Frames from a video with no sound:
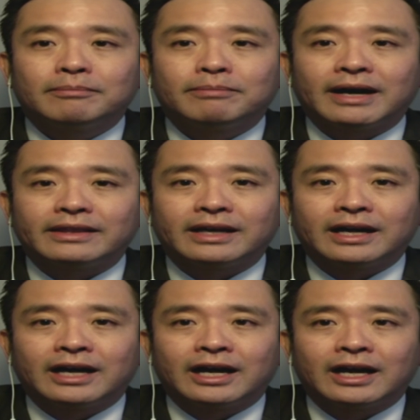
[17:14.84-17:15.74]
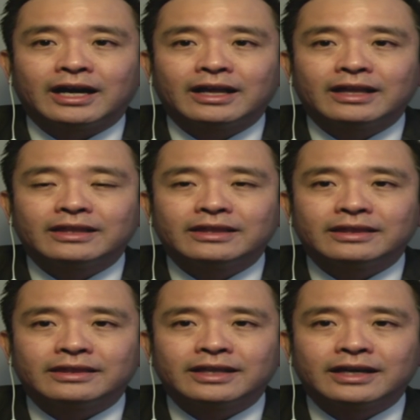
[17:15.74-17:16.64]
but
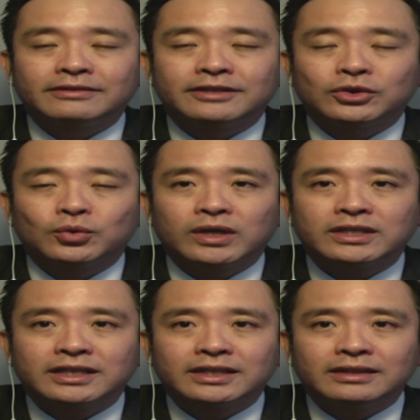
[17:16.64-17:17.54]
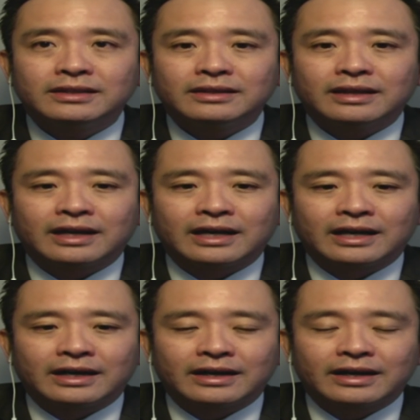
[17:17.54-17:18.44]
the situation
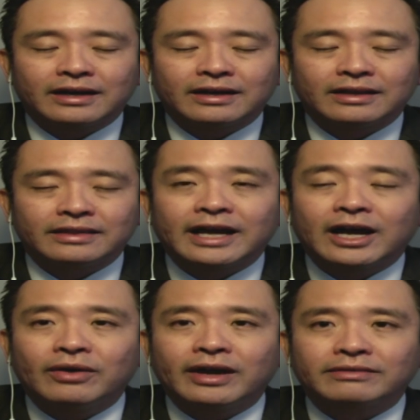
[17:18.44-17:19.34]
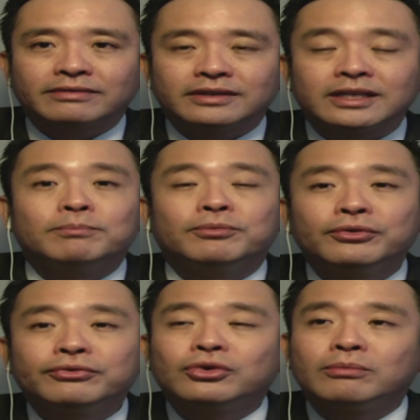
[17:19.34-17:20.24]
now has
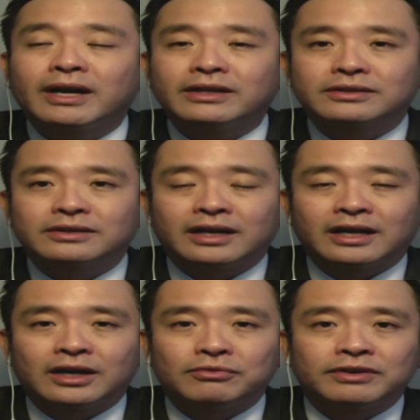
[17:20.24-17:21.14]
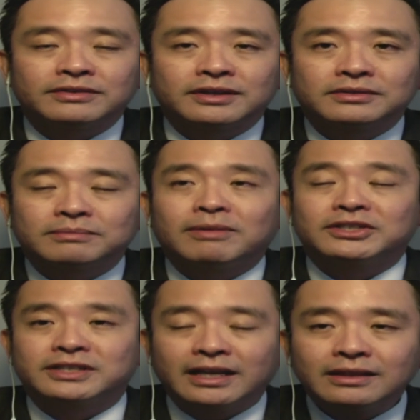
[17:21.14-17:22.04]
improved so much versus March
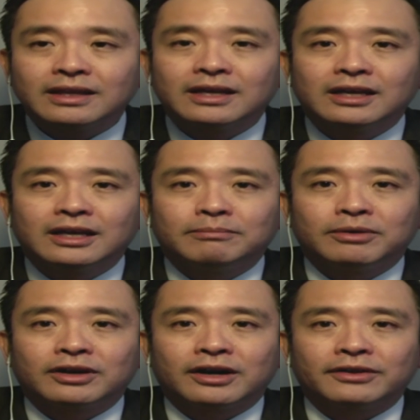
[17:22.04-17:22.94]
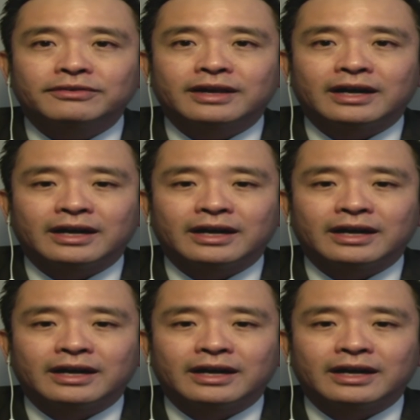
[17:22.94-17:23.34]
then, because